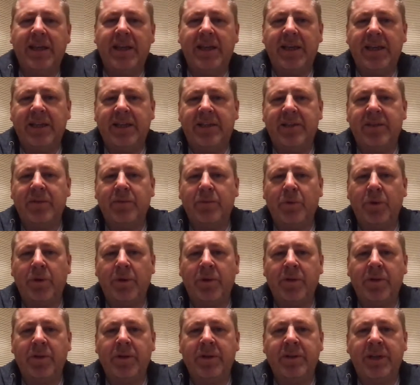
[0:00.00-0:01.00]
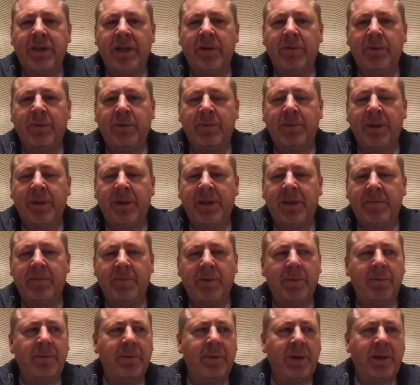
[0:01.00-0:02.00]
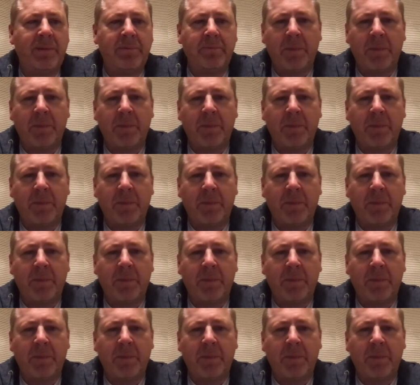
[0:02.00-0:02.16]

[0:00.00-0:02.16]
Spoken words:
it's the one that I take with me probably